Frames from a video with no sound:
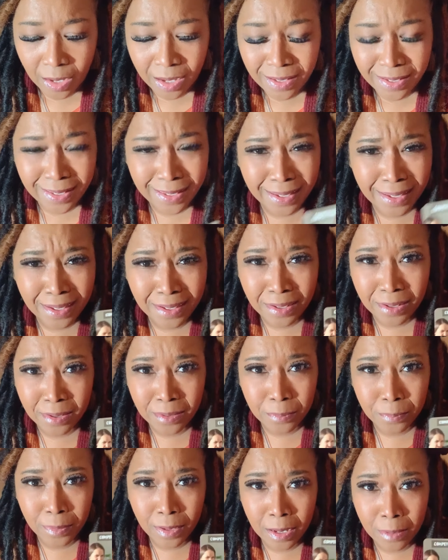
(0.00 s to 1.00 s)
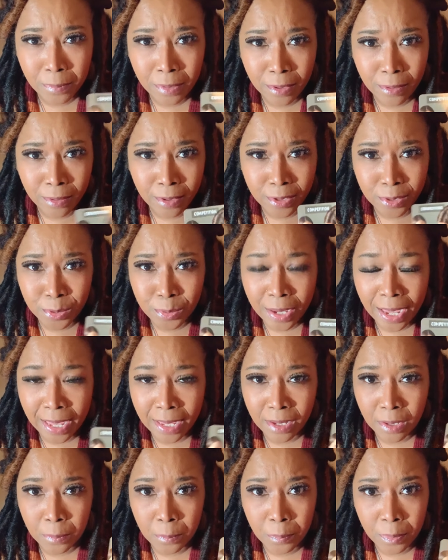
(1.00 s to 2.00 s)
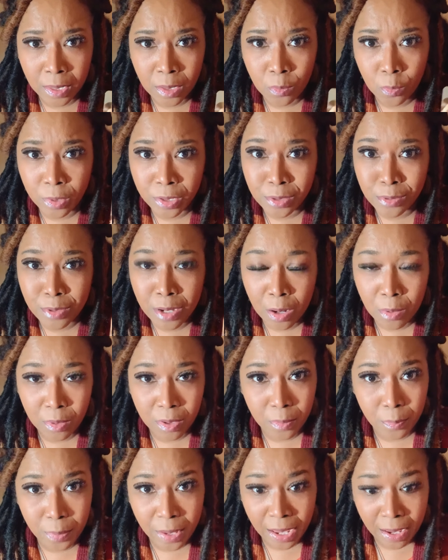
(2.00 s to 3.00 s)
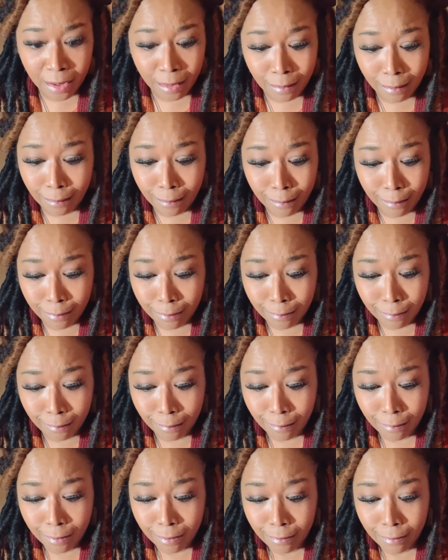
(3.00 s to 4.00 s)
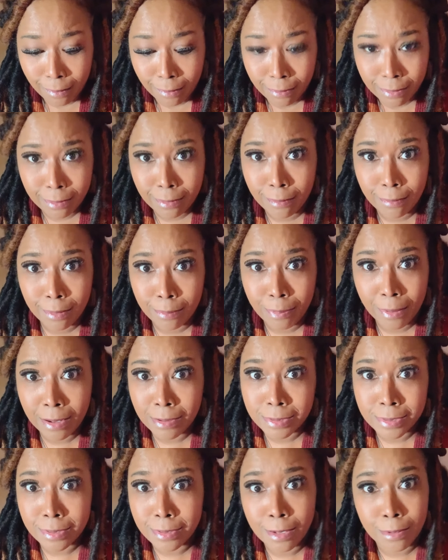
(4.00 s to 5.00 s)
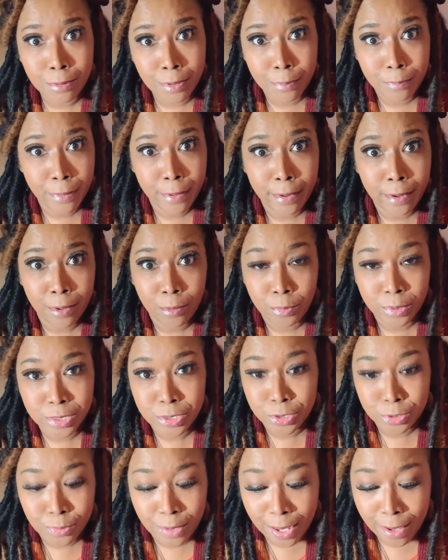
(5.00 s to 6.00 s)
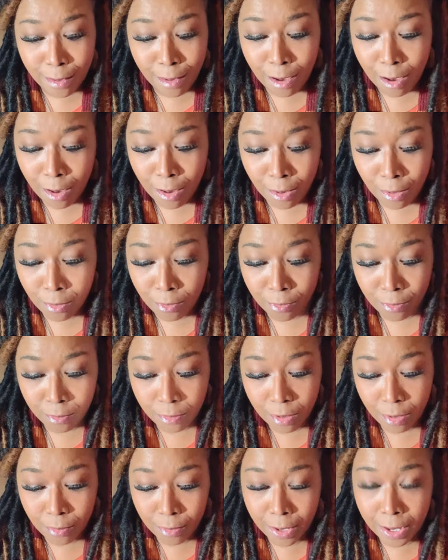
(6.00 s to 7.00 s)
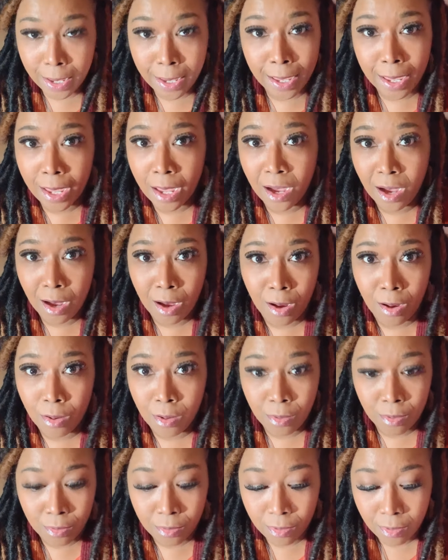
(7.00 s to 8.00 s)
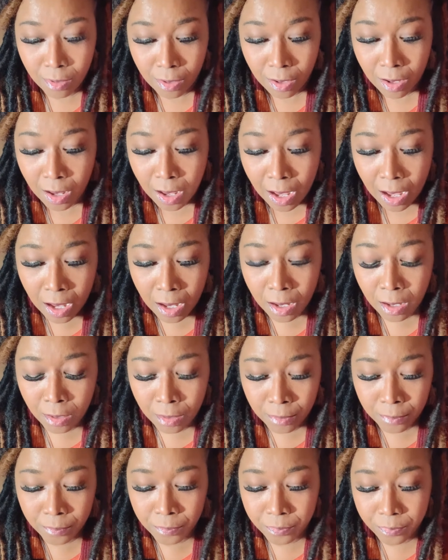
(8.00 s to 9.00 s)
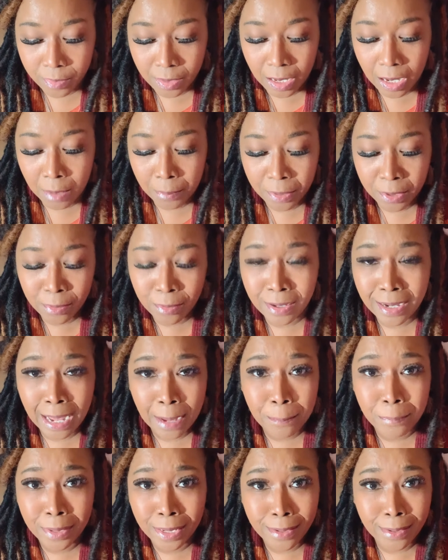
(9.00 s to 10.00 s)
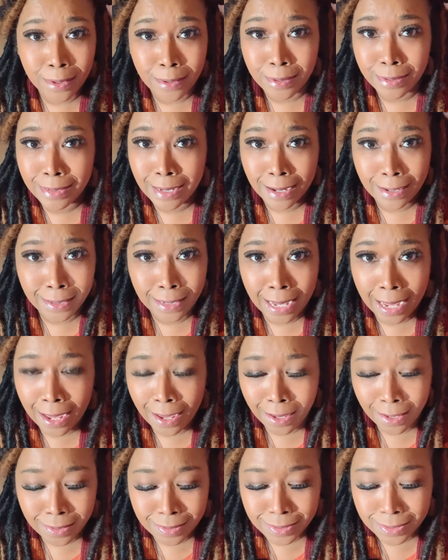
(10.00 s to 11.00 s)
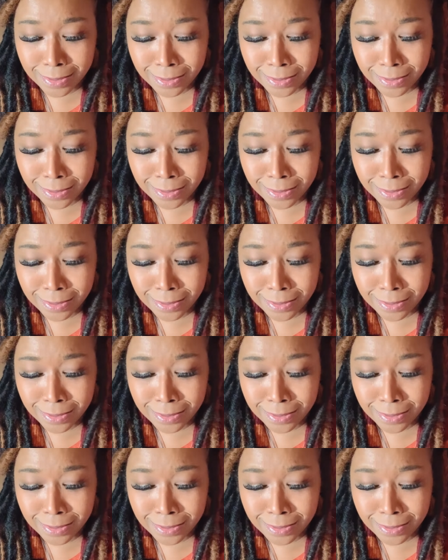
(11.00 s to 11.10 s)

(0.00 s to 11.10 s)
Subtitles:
Yeah, but I'm hearing you can't compete where you don't compare. So the person don't compare with you at all. Okay, at all. I'm hearing I've been there, done that.